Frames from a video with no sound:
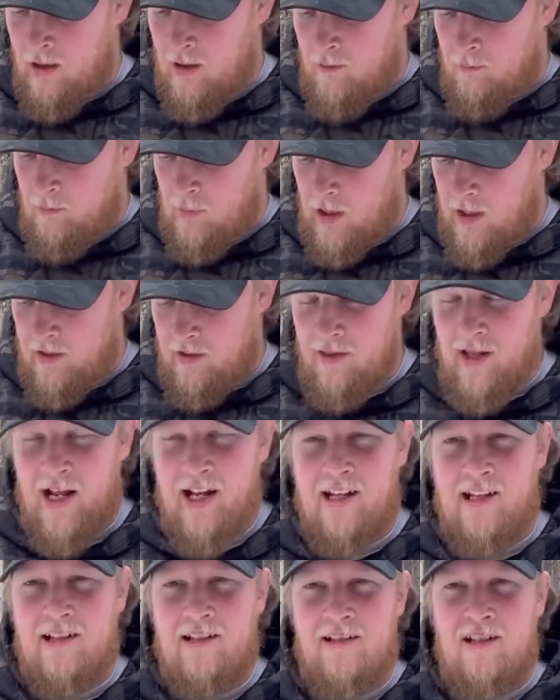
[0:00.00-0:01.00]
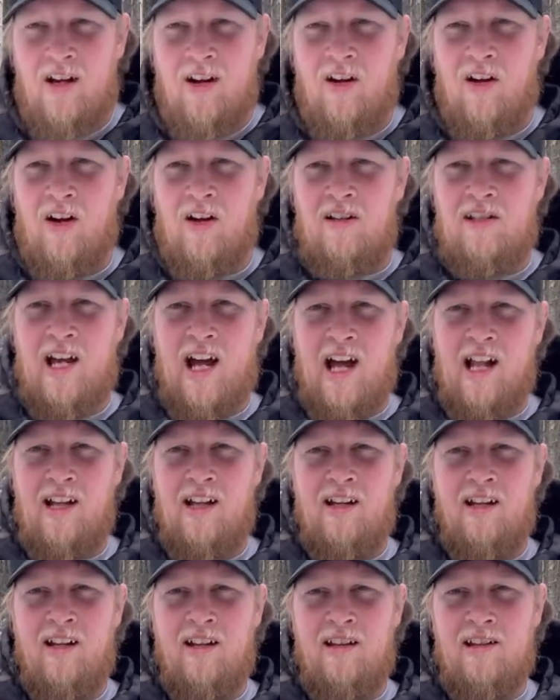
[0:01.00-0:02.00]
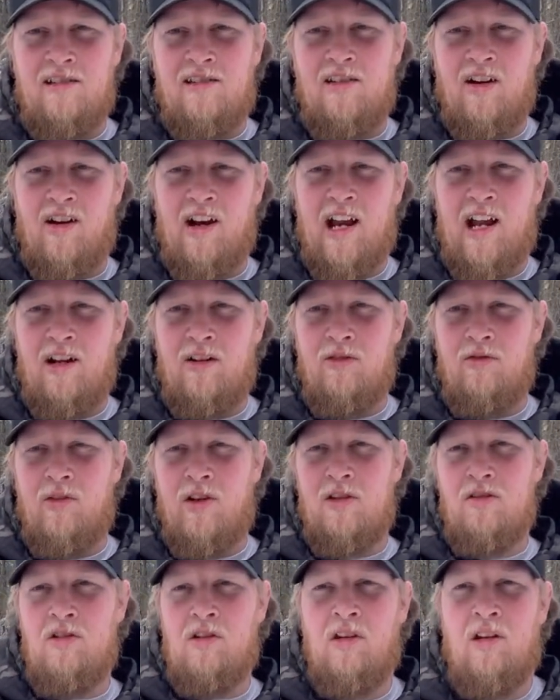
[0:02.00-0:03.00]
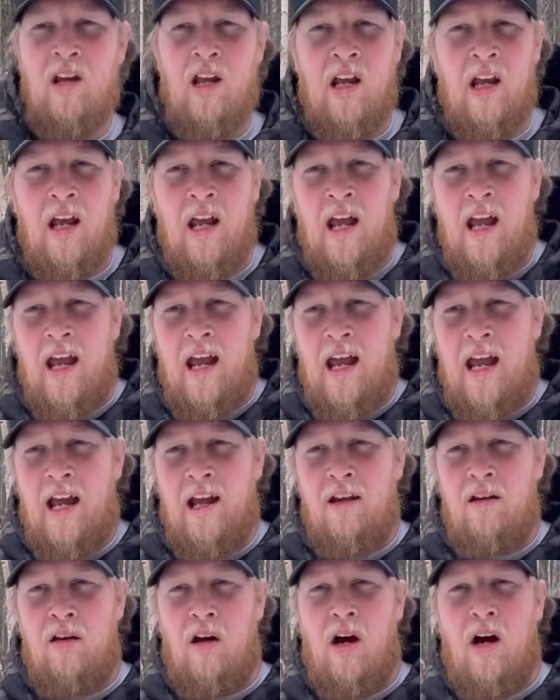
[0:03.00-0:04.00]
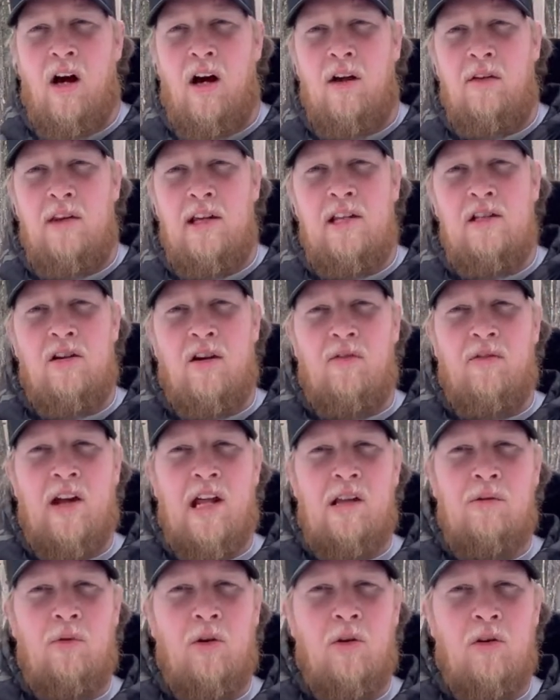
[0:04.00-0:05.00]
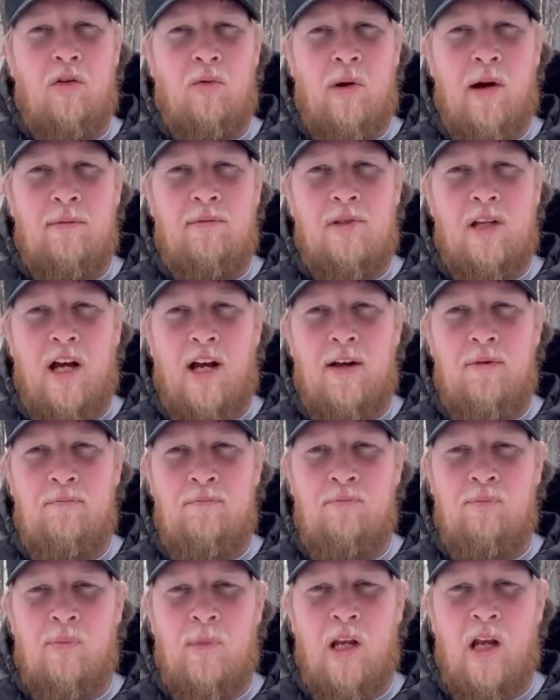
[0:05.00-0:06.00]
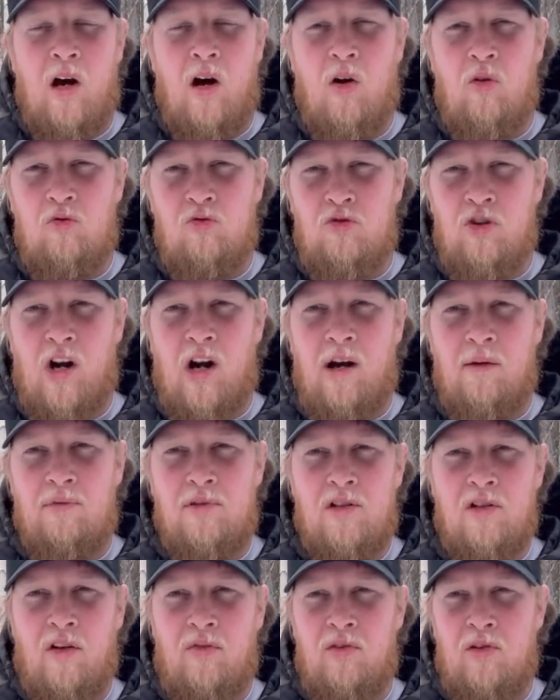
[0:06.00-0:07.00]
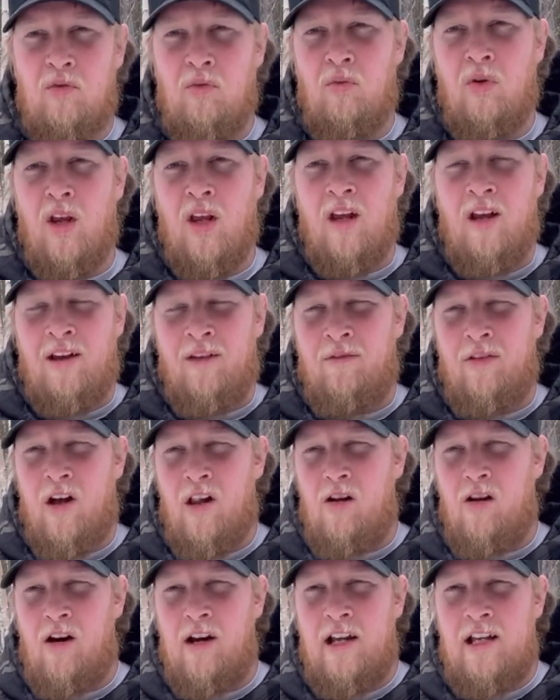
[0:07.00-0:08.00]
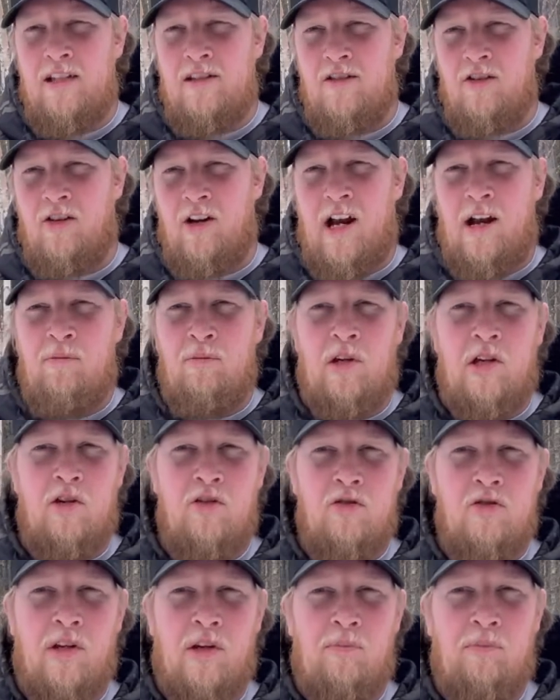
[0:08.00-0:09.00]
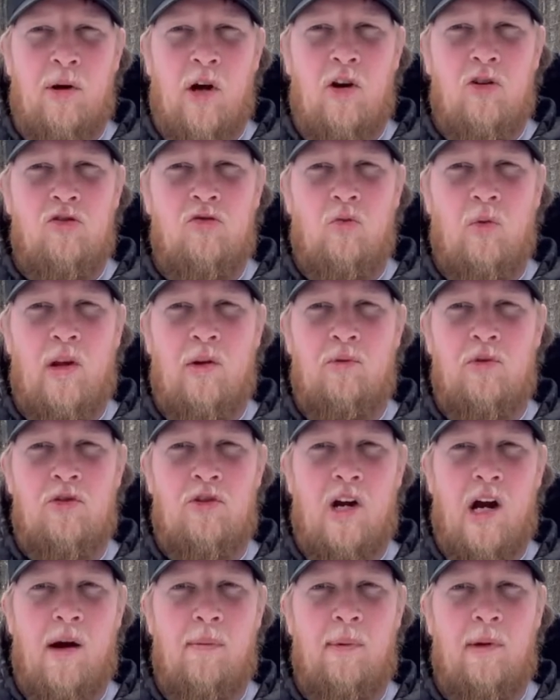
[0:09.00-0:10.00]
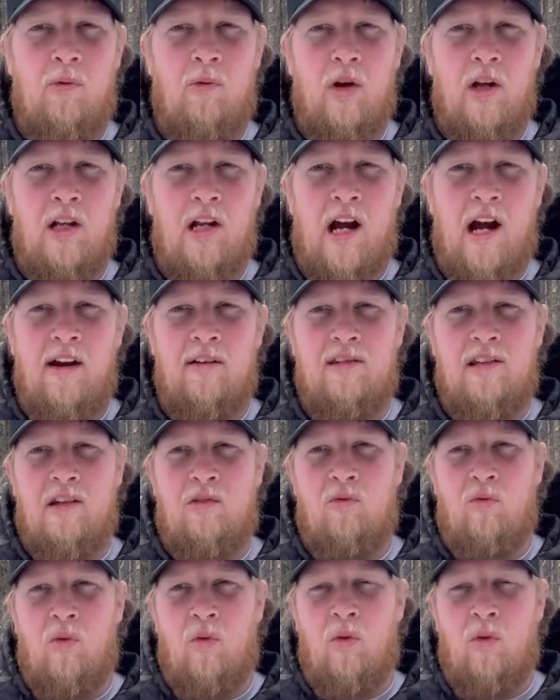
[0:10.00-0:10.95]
But that is our Talon. This is our handled version. And these are available on the website on drops. So if you follow our Instagram, we usually post when we're dropping what knives and